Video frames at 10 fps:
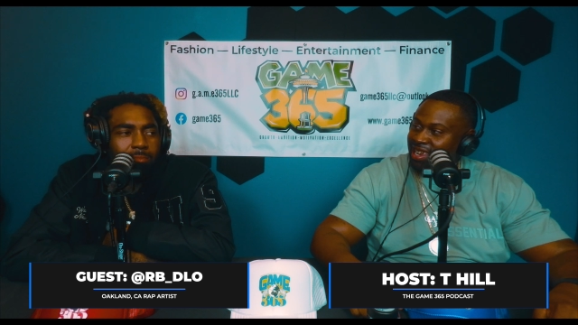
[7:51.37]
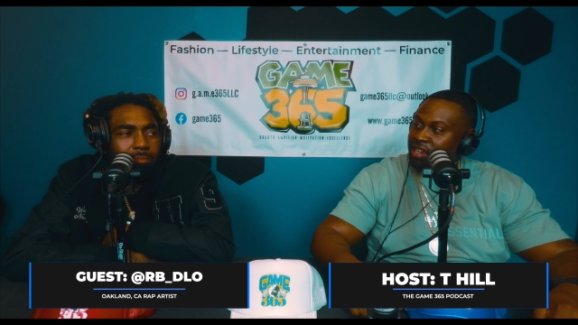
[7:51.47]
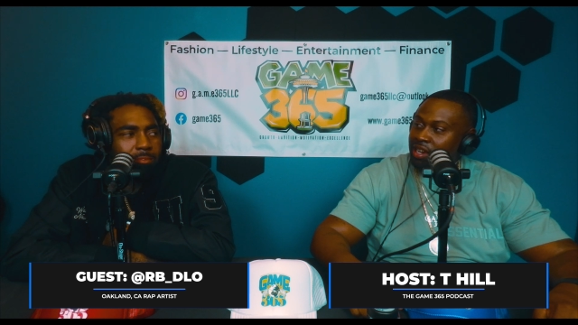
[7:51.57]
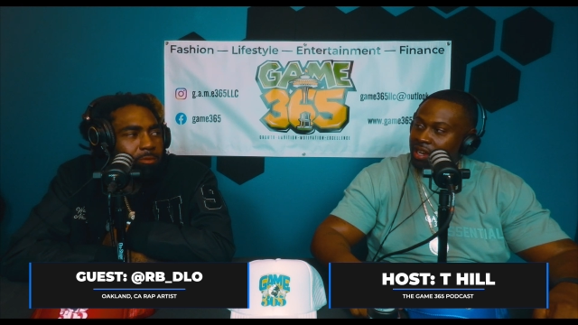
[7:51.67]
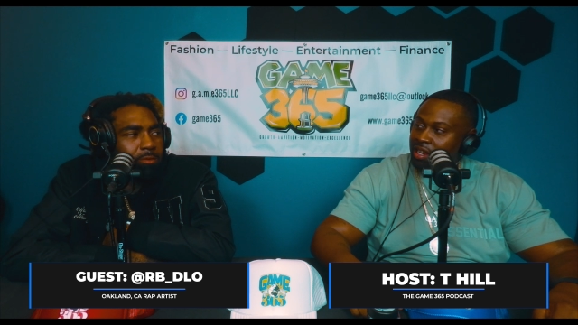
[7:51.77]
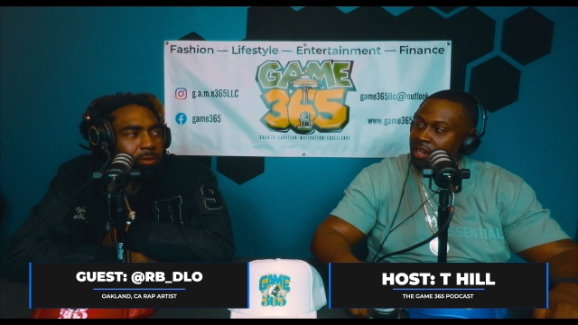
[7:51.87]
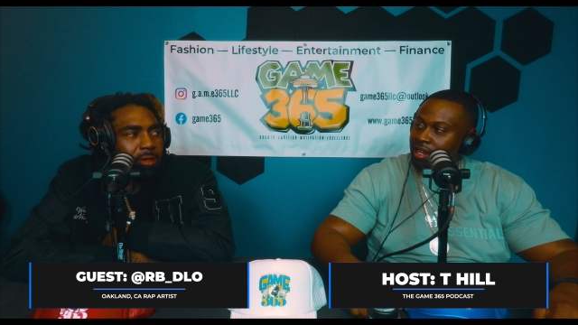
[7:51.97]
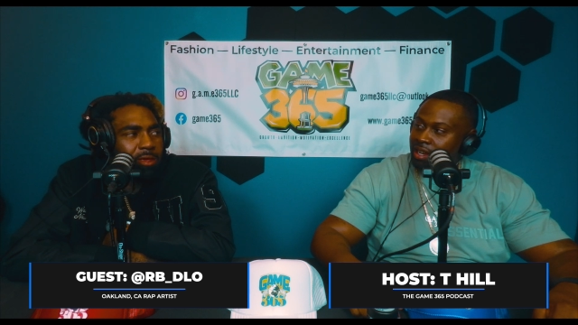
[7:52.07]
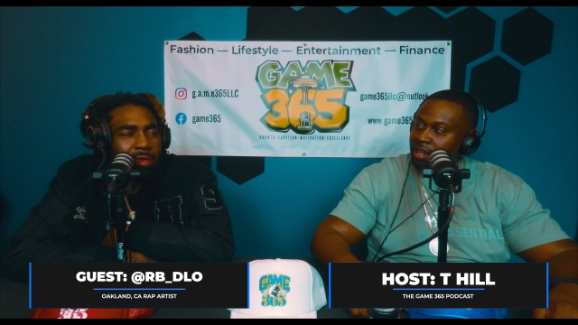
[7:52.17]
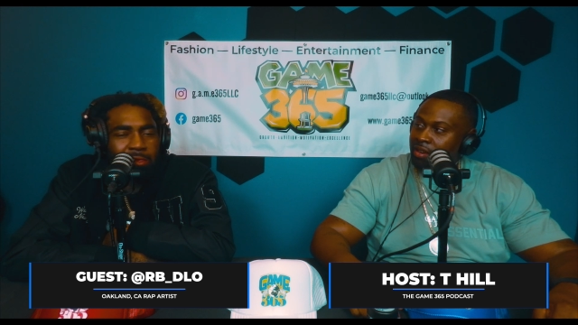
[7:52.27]
Speaker 1: Yeah,
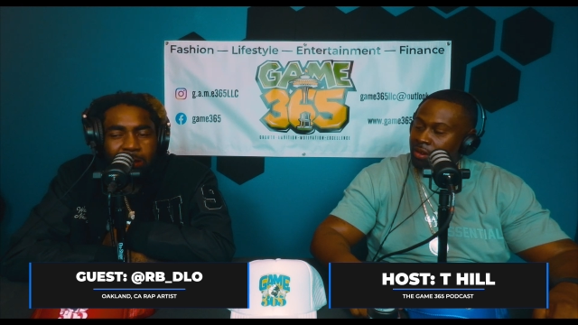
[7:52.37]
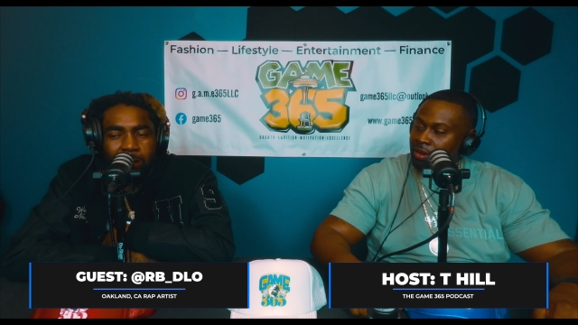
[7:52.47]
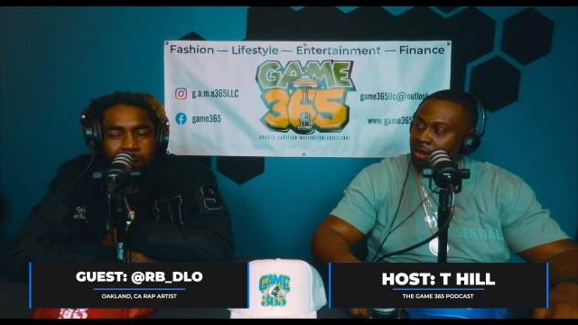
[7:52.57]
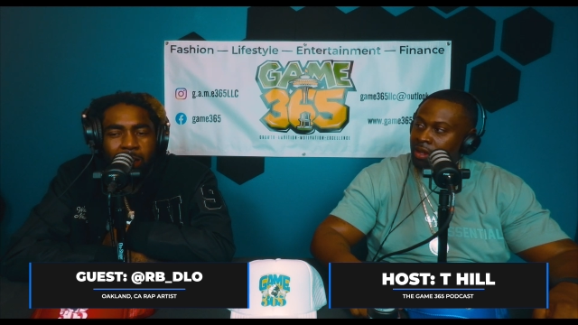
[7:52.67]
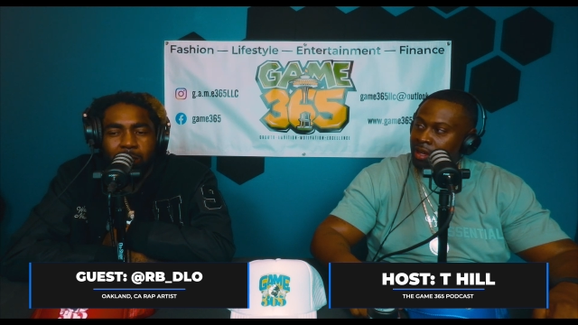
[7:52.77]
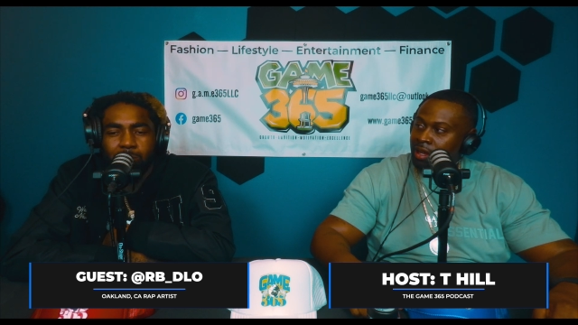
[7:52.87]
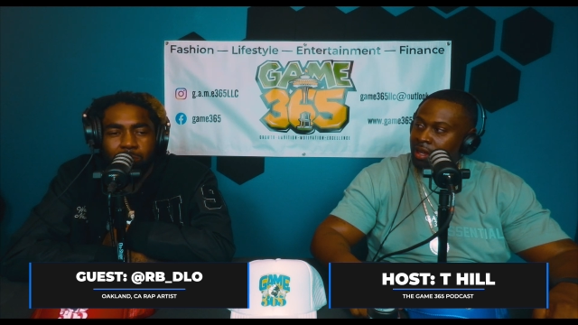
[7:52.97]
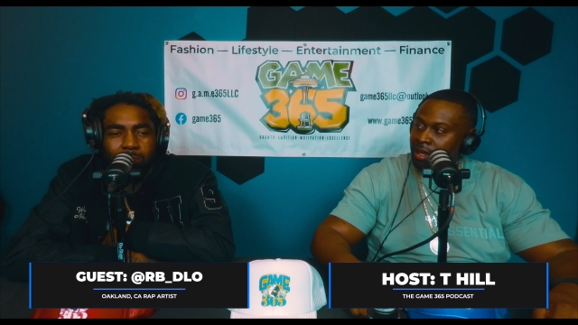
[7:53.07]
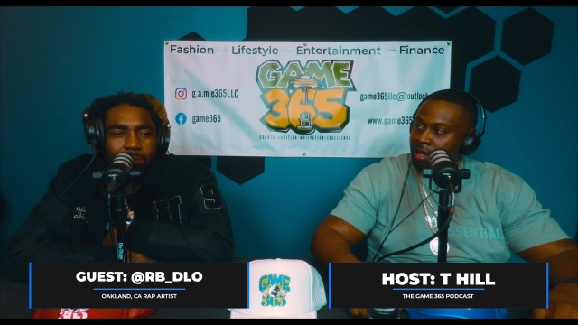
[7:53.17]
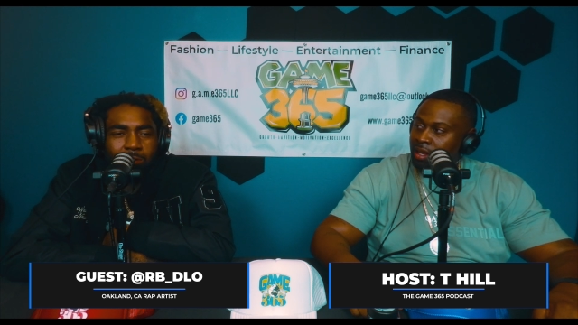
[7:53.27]
it's undeniable.